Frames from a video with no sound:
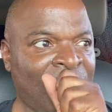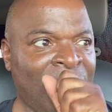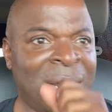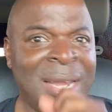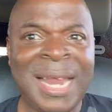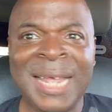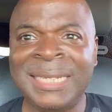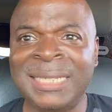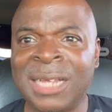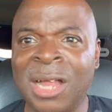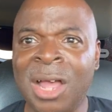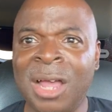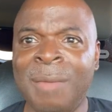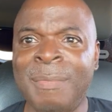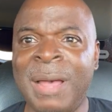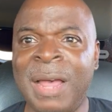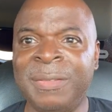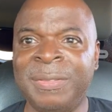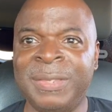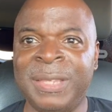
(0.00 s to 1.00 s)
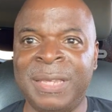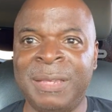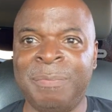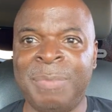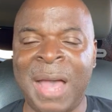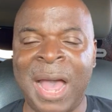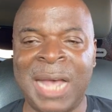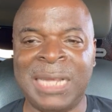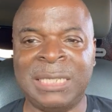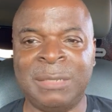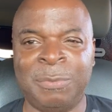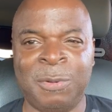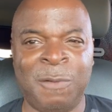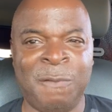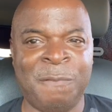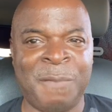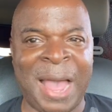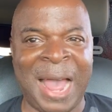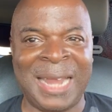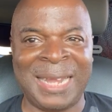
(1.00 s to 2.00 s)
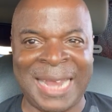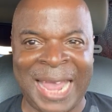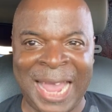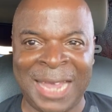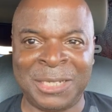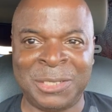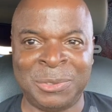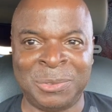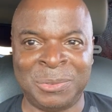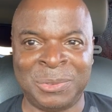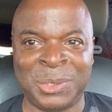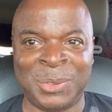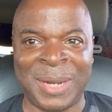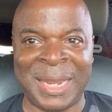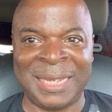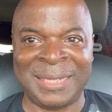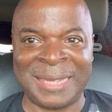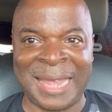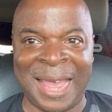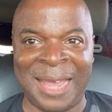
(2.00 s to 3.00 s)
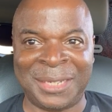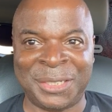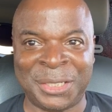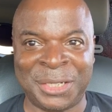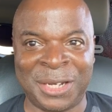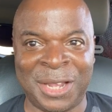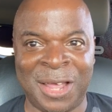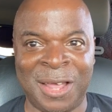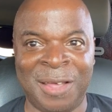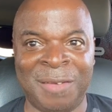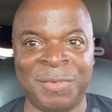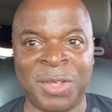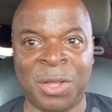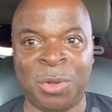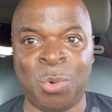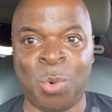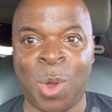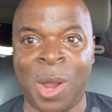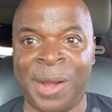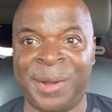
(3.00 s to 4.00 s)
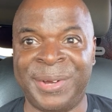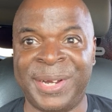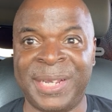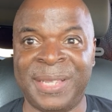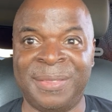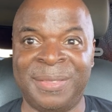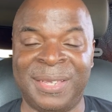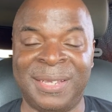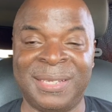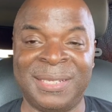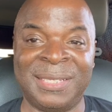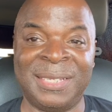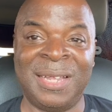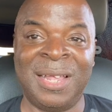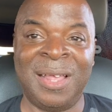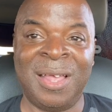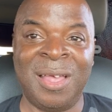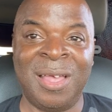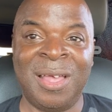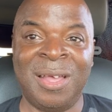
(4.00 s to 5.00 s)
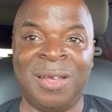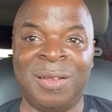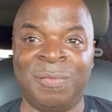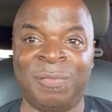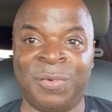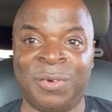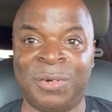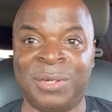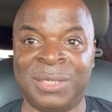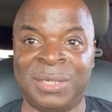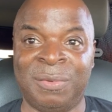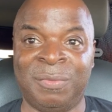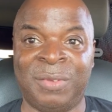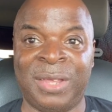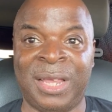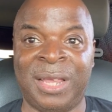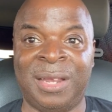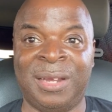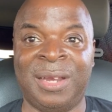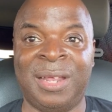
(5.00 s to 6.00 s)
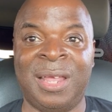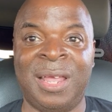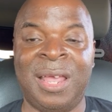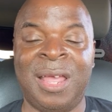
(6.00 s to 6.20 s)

let's talk about the possible financial transaction of acquiring this conversion van.